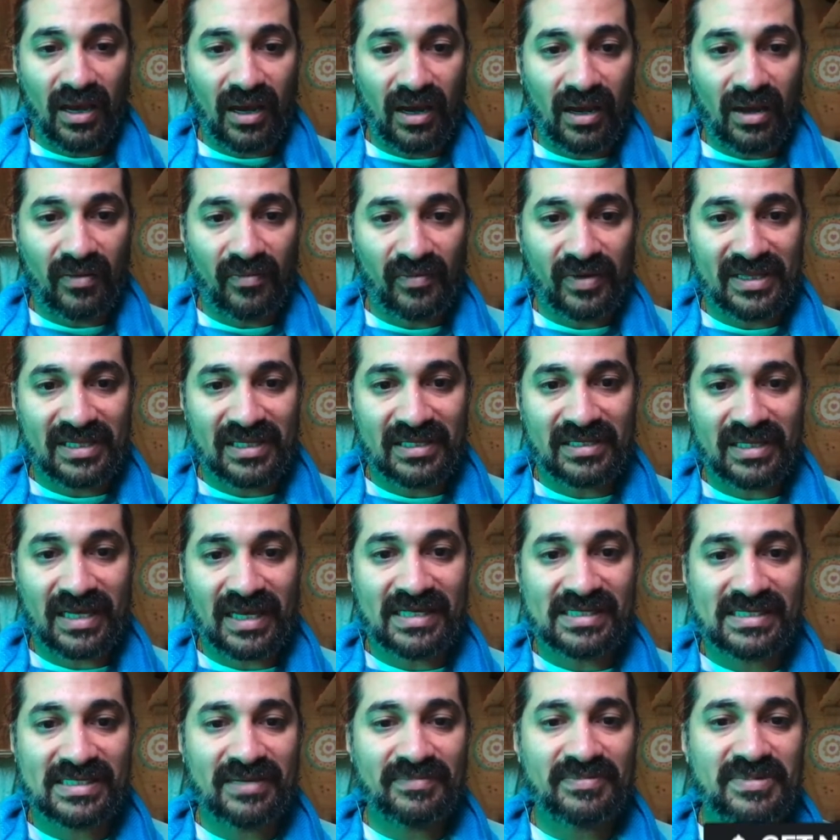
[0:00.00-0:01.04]
with the
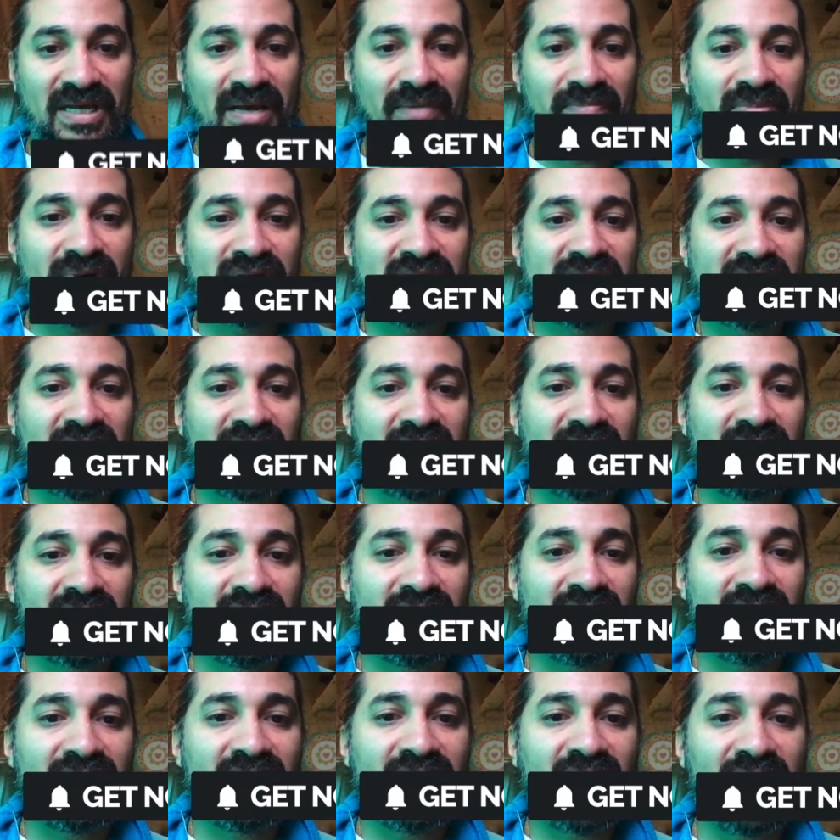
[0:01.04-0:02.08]
day September
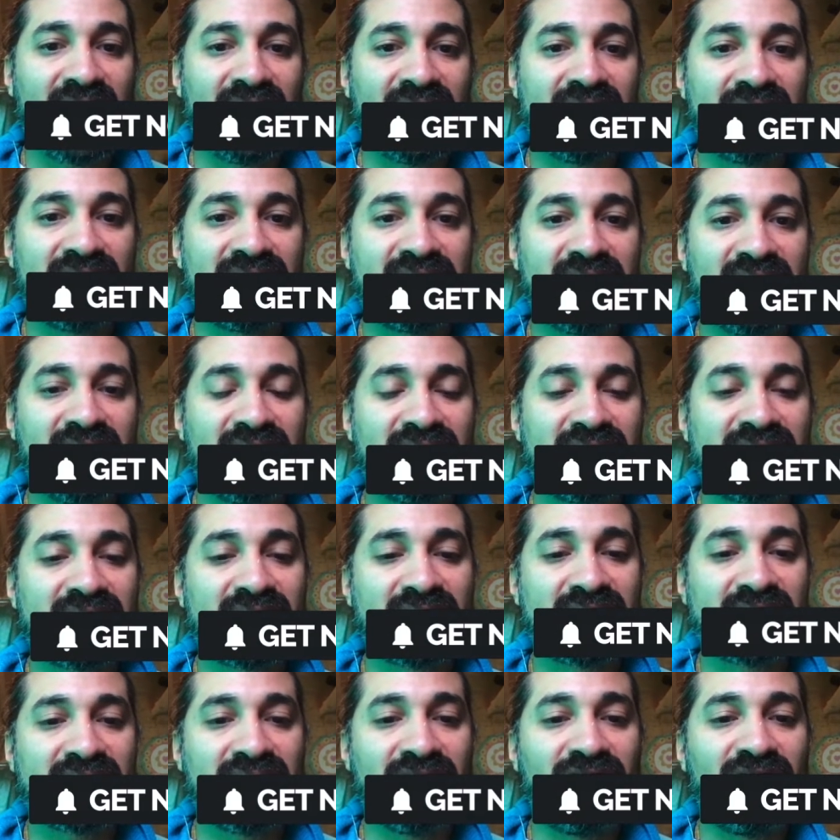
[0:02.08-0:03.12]
2nd,
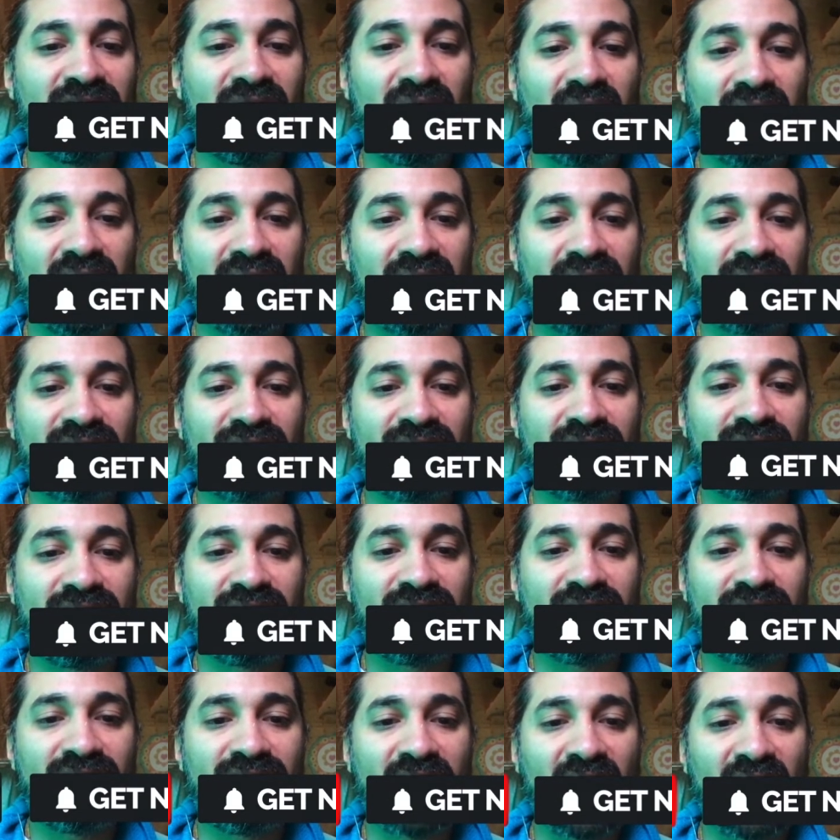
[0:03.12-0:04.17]
1964 at
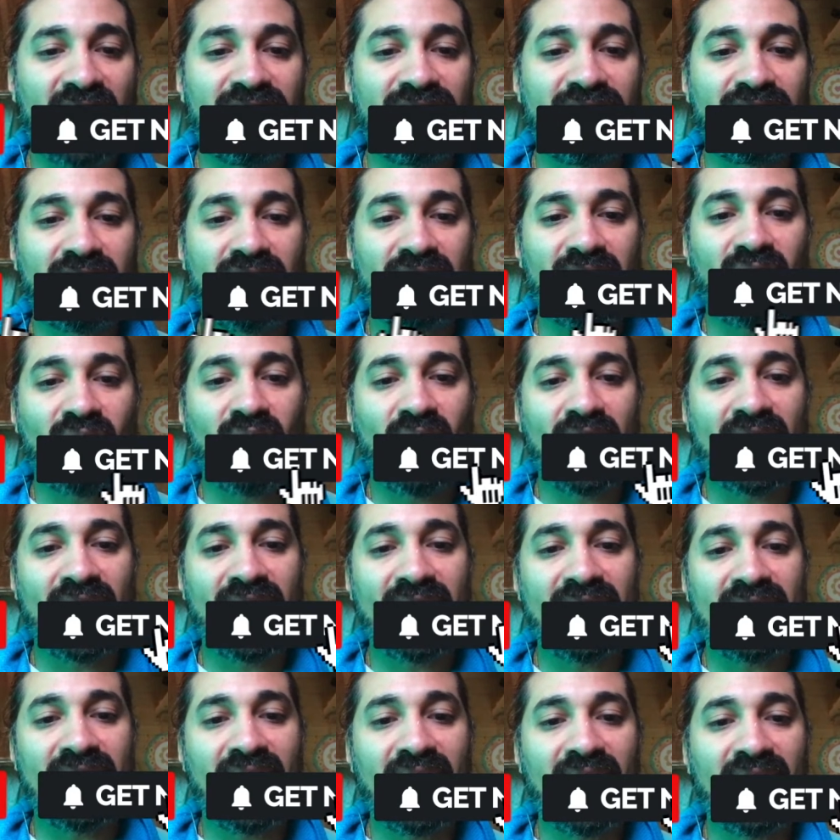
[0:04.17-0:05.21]
5:41
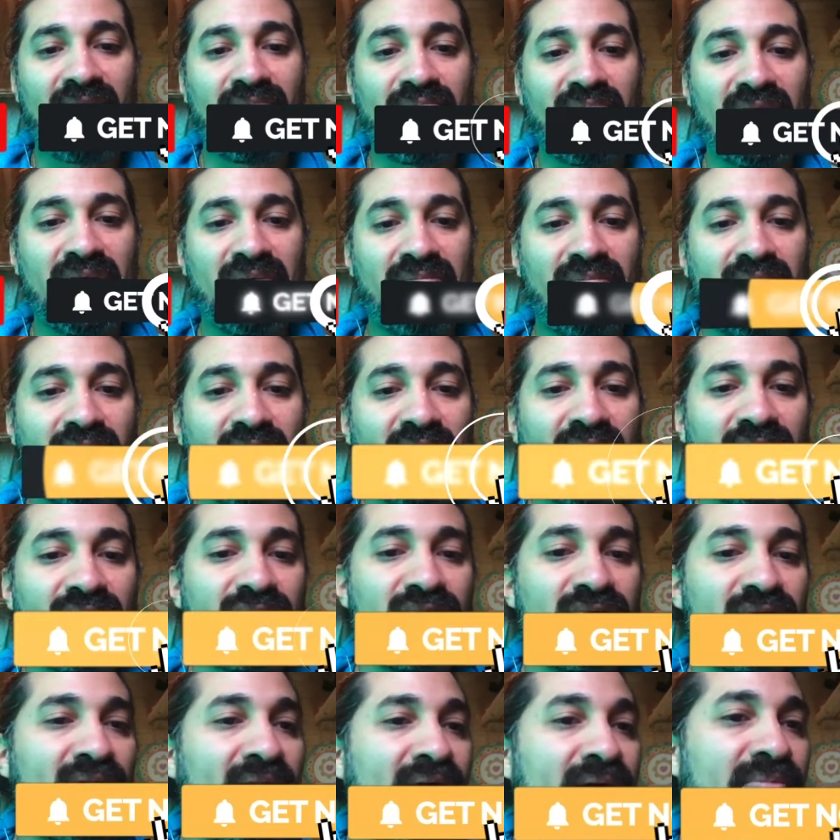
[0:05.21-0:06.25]
a.m. in
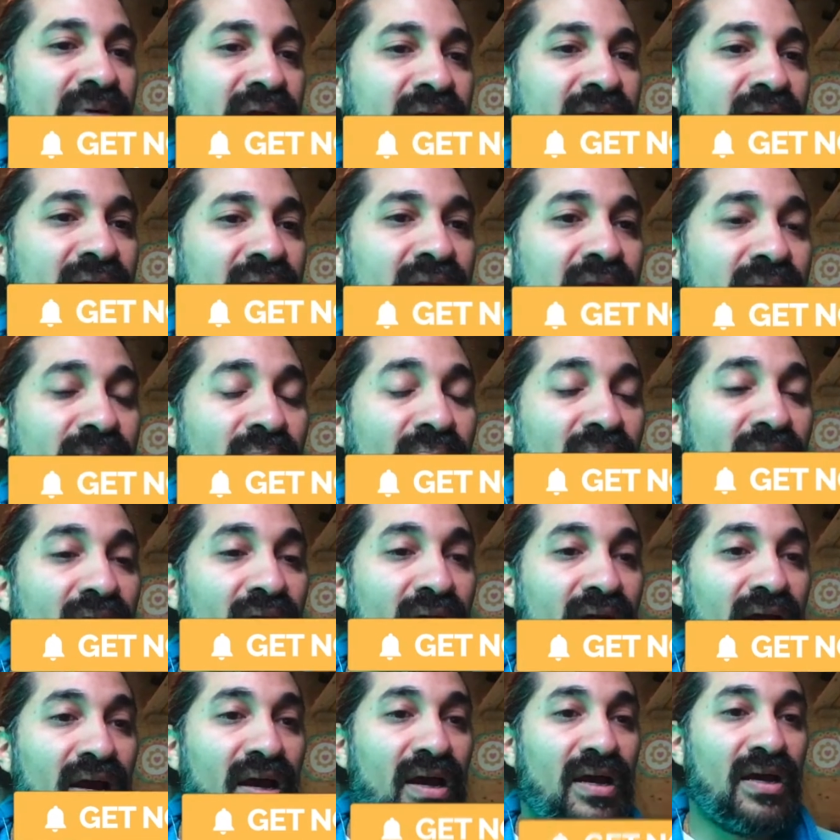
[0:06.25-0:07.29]
Beirut, Lebanon.
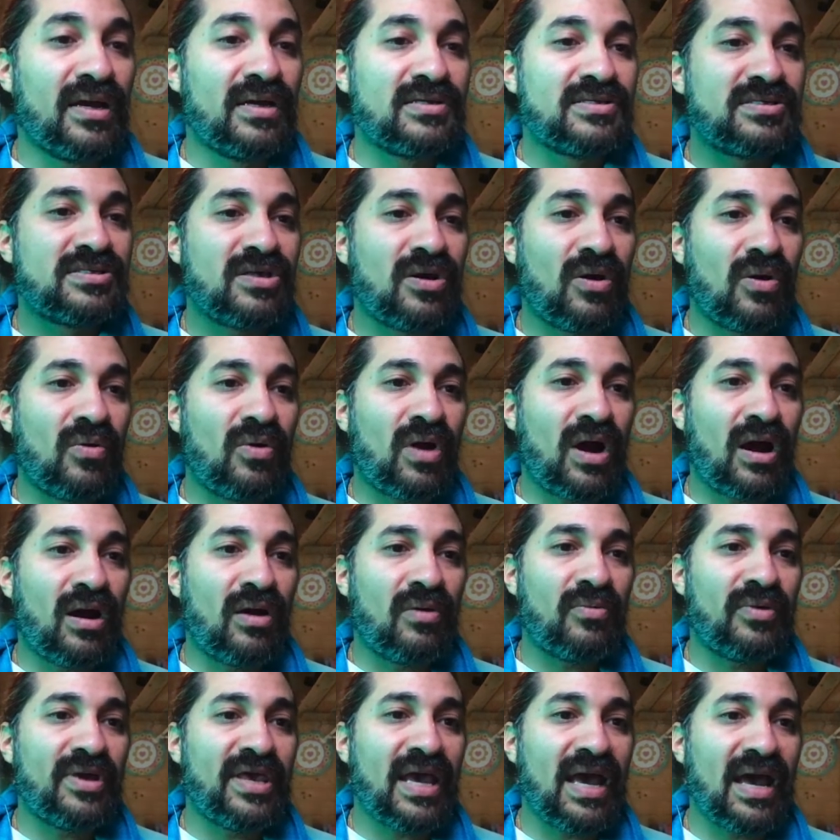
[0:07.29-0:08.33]
So
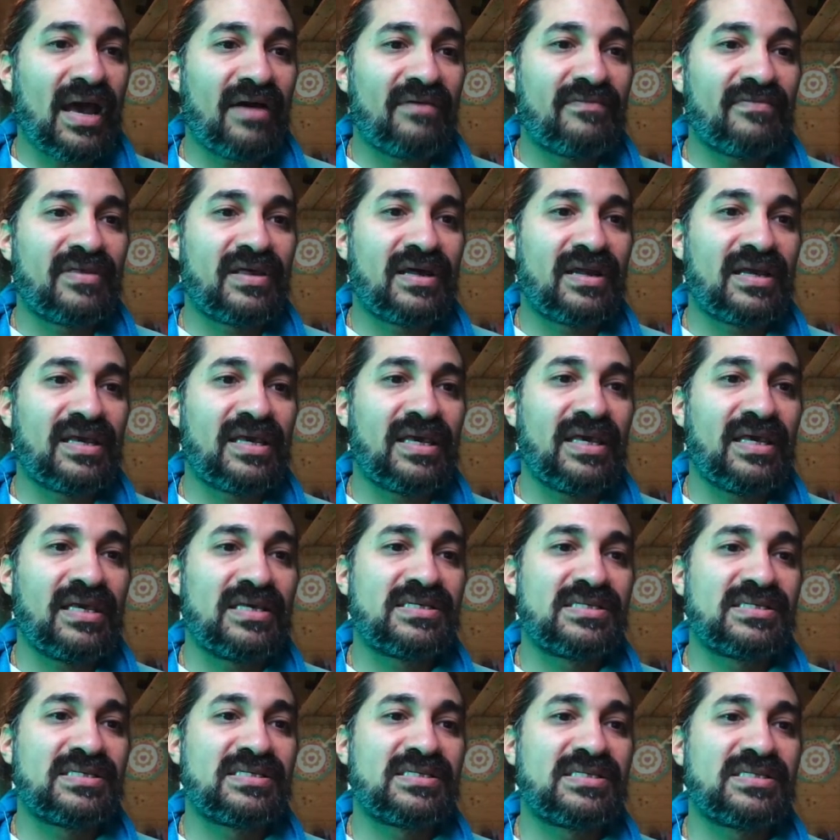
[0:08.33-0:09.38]
we have that
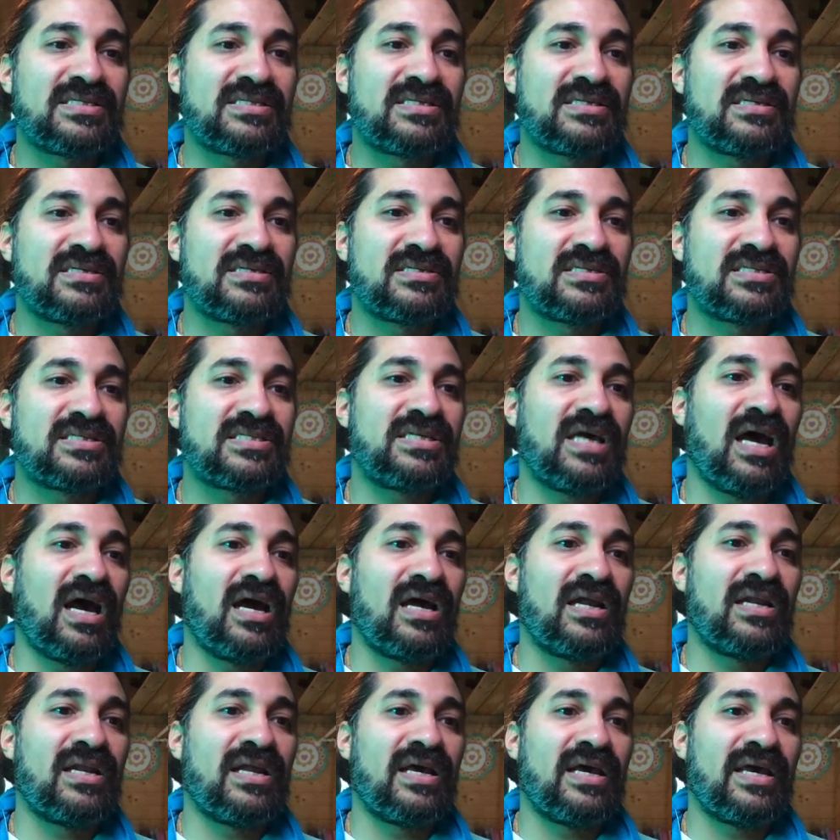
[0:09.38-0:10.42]
his
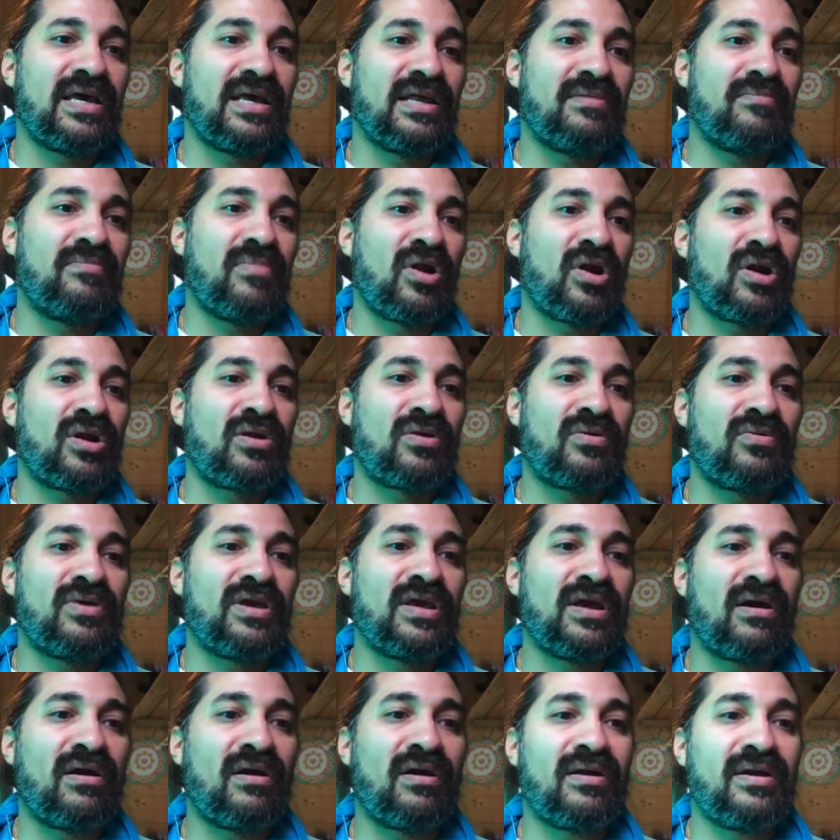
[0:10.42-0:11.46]
Sun and
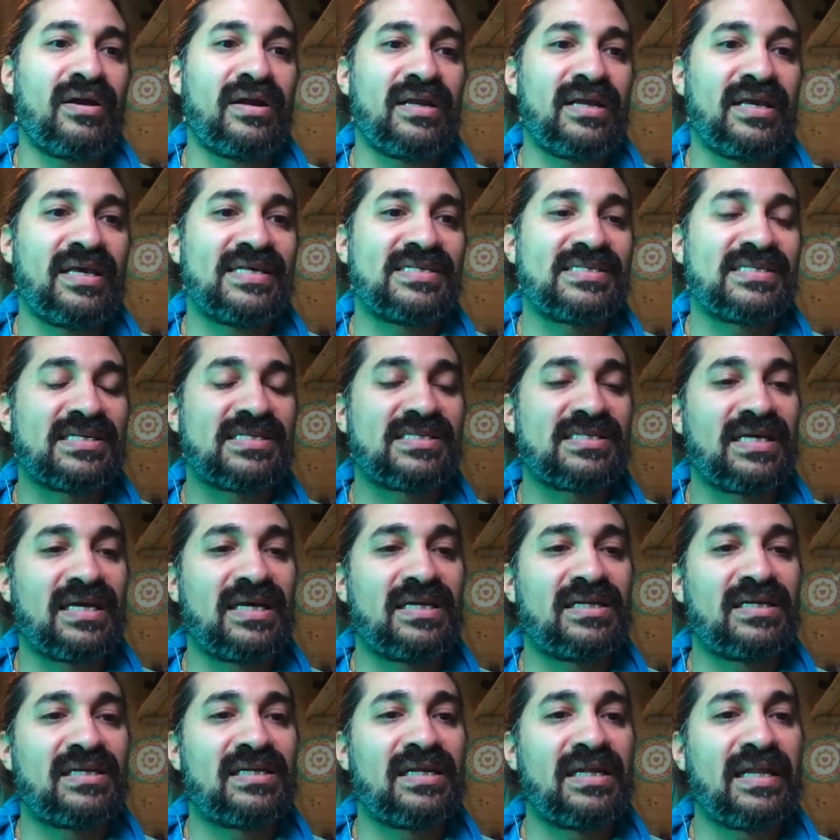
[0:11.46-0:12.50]
Mercury are in his
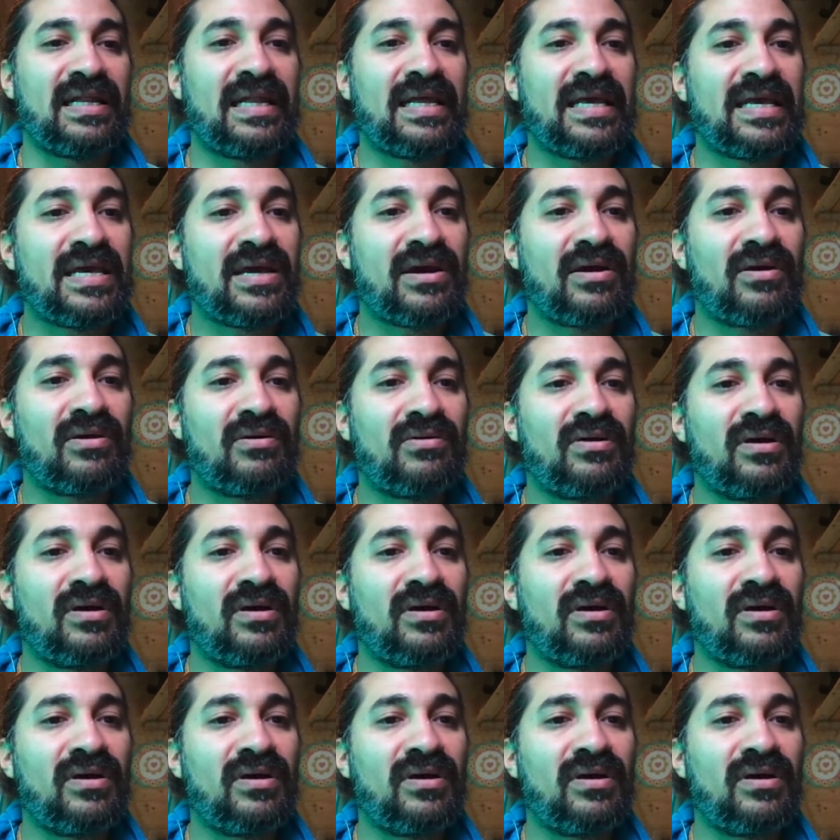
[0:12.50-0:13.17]
ascendant in Leo,